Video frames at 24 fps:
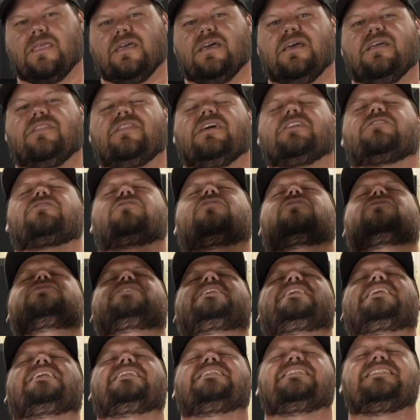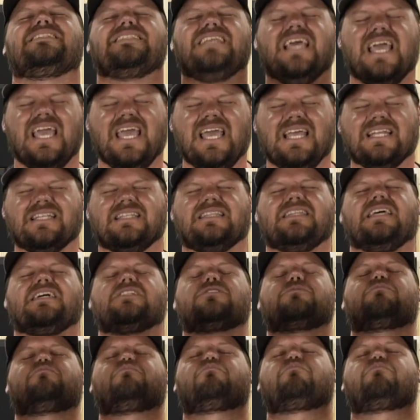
That's called intent. That's